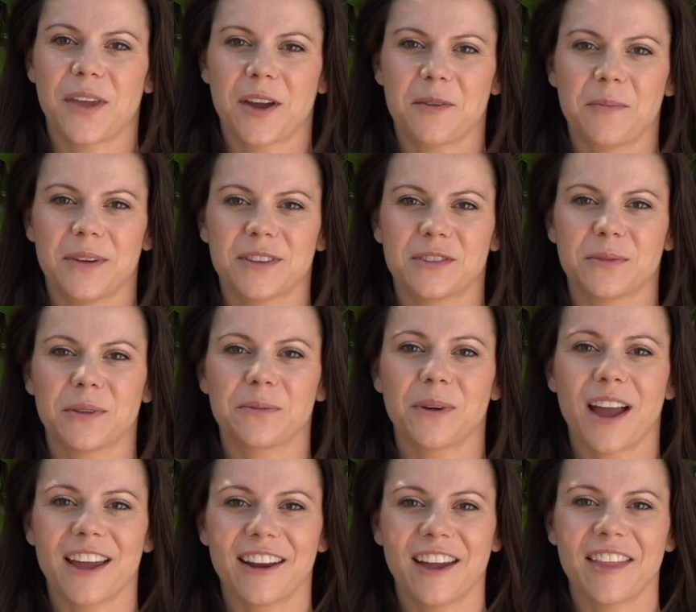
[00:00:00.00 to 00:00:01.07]
therapist with
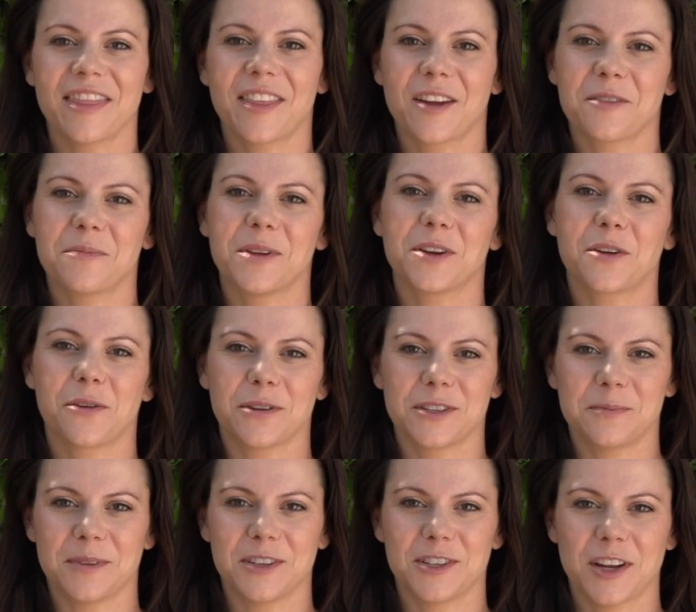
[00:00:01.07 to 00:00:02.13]
Ride On Therapeutic
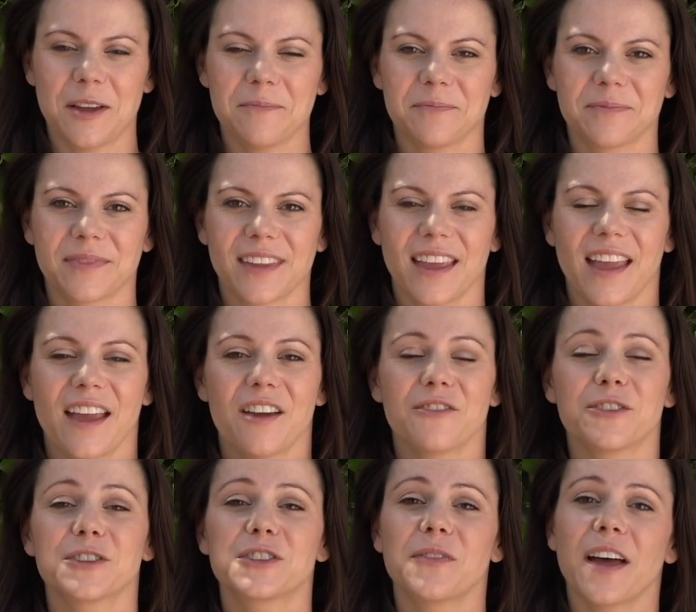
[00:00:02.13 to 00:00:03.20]
Horsemanship.
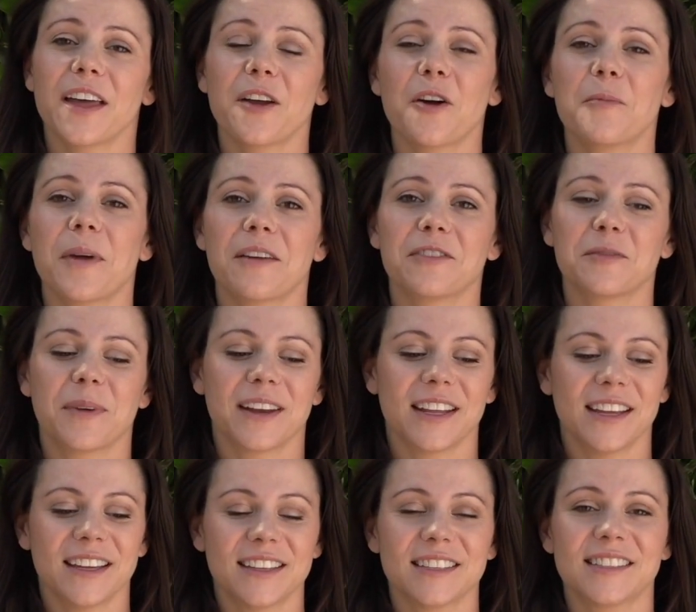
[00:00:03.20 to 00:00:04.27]
First of all, I hope
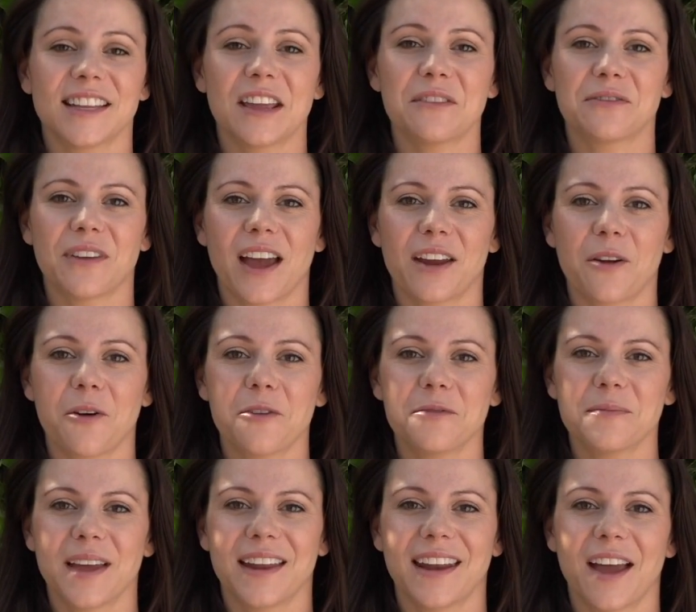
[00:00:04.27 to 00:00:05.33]
everybody is safe at
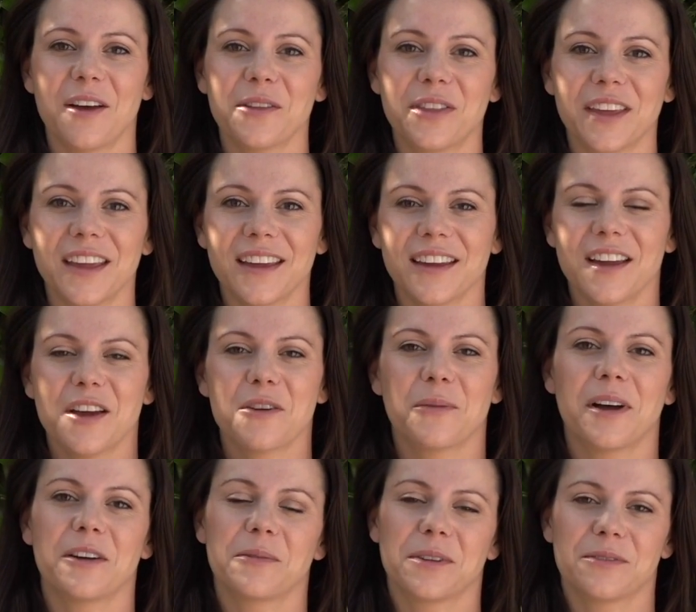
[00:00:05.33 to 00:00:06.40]
home and healthy
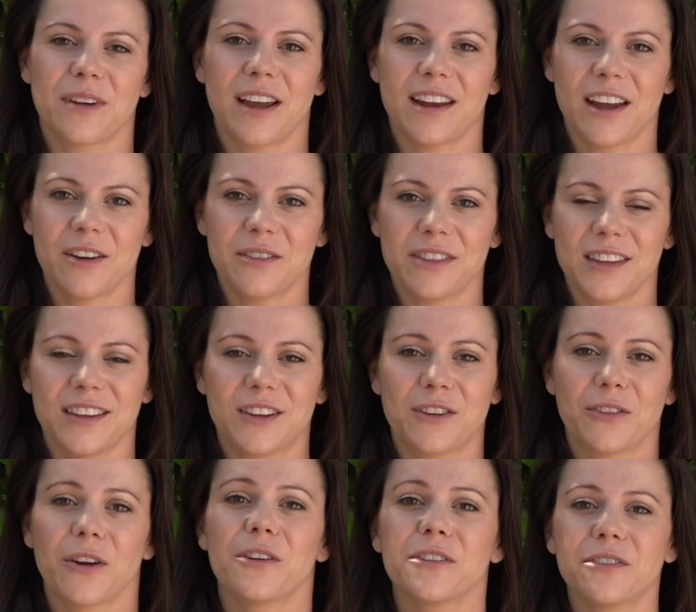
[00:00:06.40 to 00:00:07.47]
while we ride out the
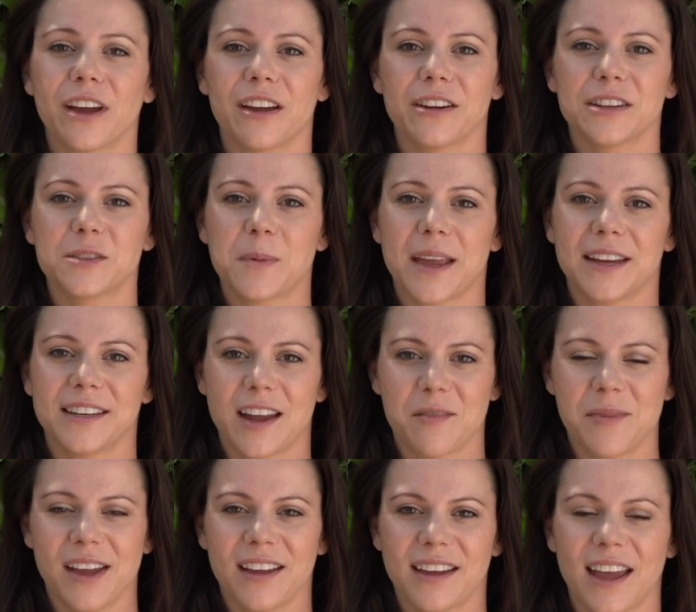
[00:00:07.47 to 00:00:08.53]
coronavirus
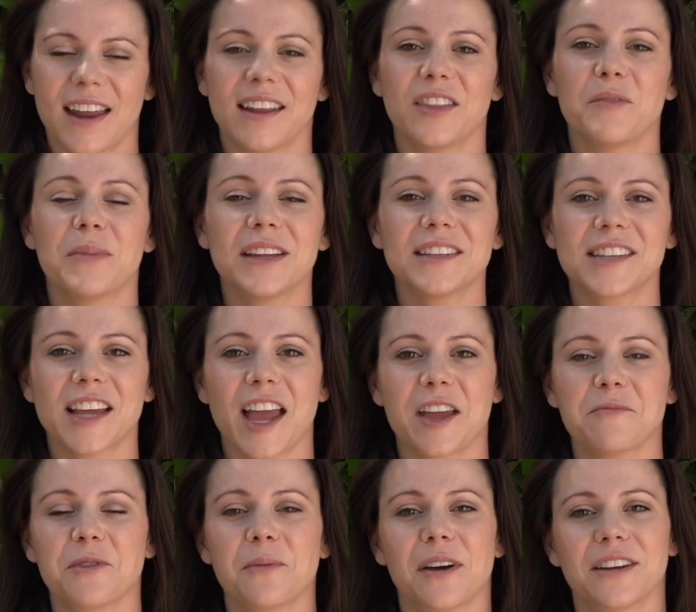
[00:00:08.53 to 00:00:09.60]
pandemic. And in the meantime,
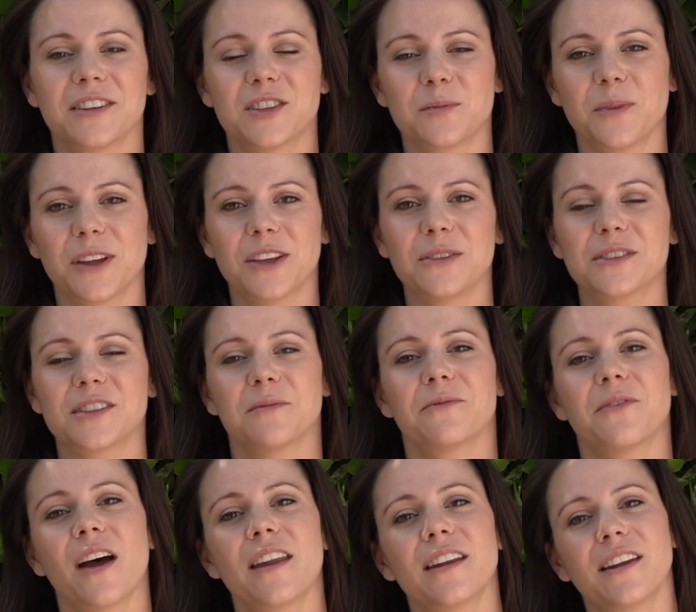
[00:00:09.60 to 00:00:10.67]
we wanted to bring you some
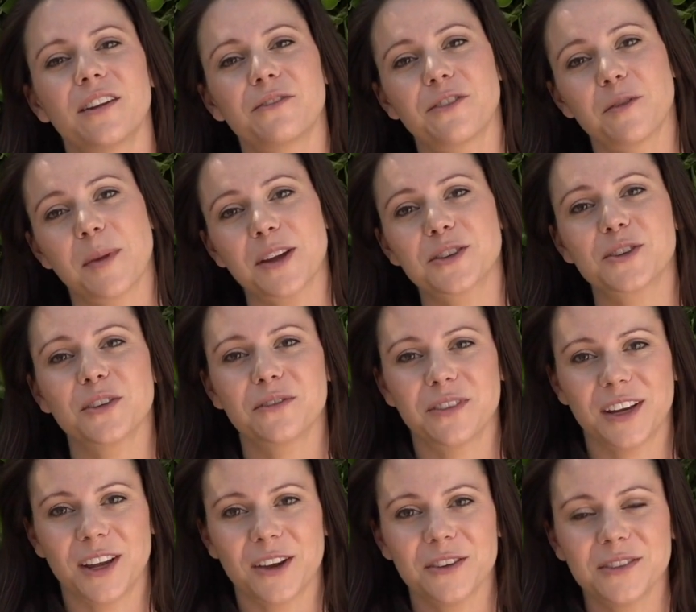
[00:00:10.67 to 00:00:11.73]
fun and informational
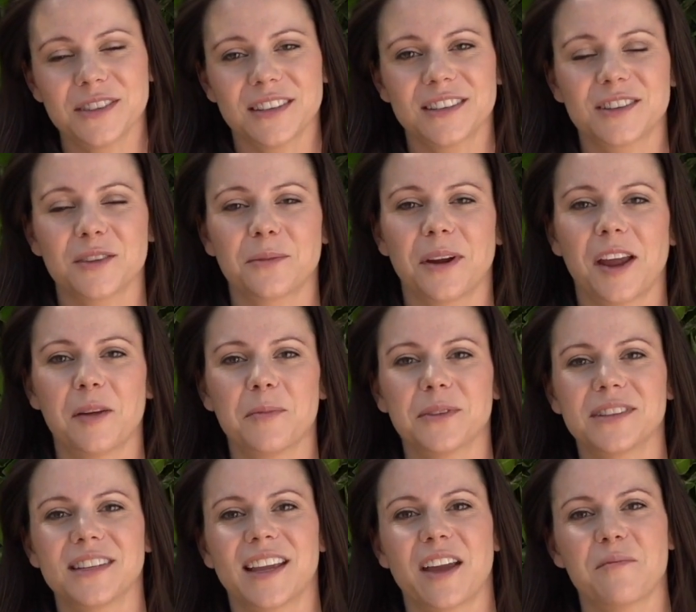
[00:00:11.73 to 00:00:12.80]
videos until we're able
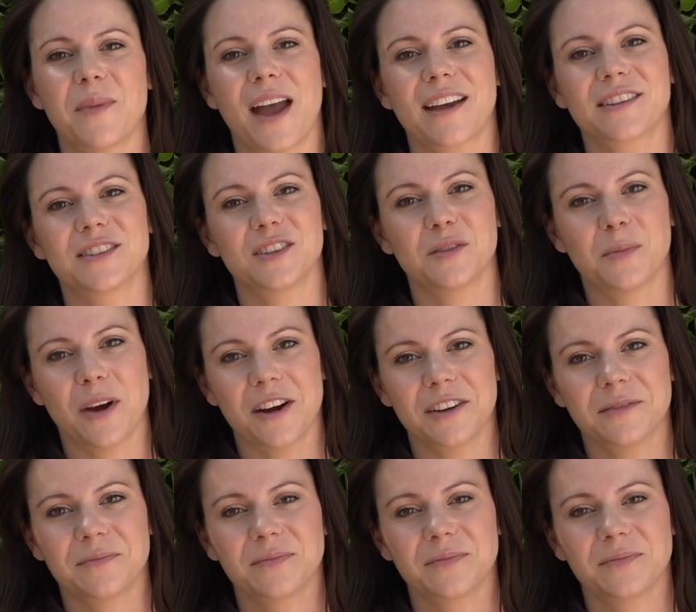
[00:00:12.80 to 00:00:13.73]
to get back to the barn.